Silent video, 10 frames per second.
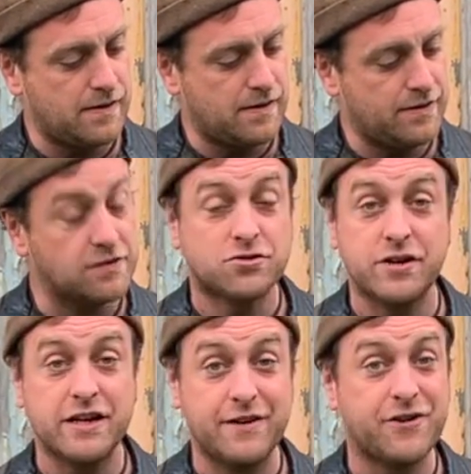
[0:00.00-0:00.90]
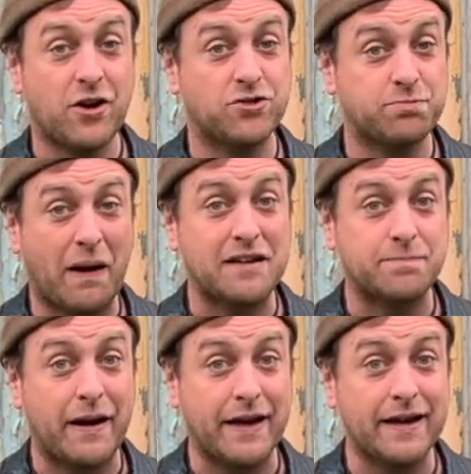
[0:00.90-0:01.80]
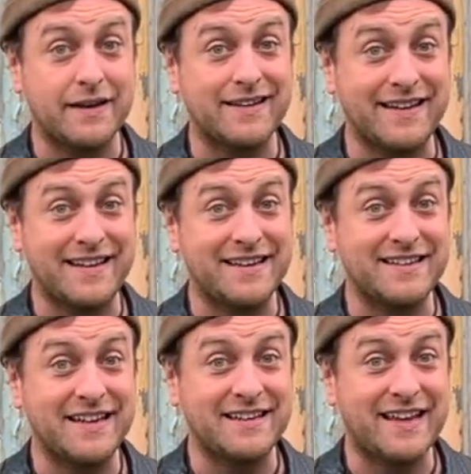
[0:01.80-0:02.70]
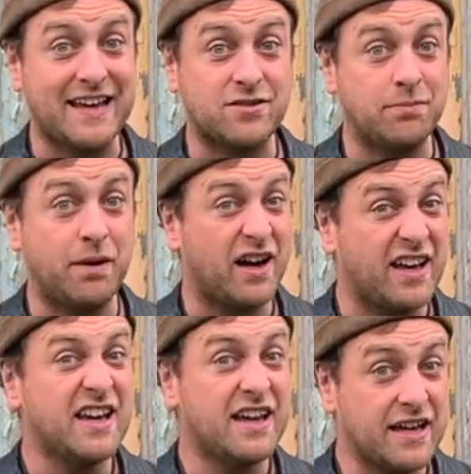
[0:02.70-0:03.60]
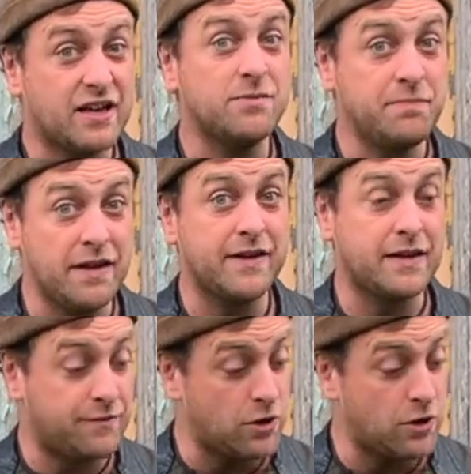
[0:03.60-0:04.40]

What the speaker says: This tree, if you got spiked by it in days gone by, it could mean the end of your